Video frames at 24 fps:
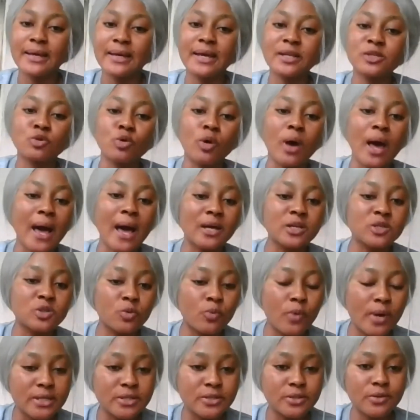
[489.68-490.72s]
get to
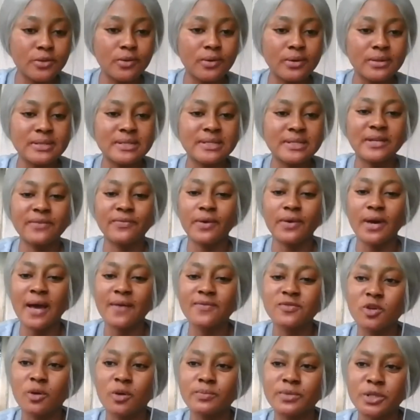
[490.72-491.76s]
ask questions. If you
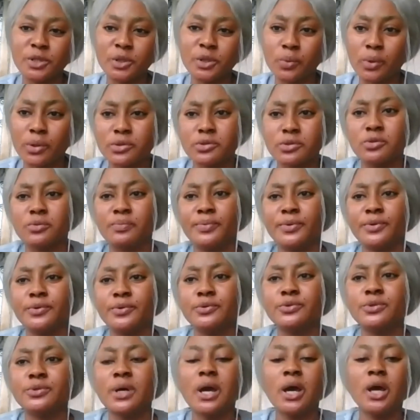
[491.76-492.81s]
have something you want to
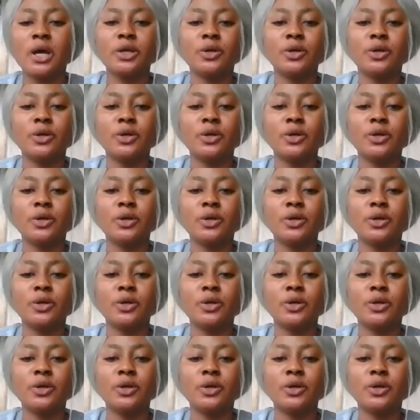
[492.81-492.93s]
build,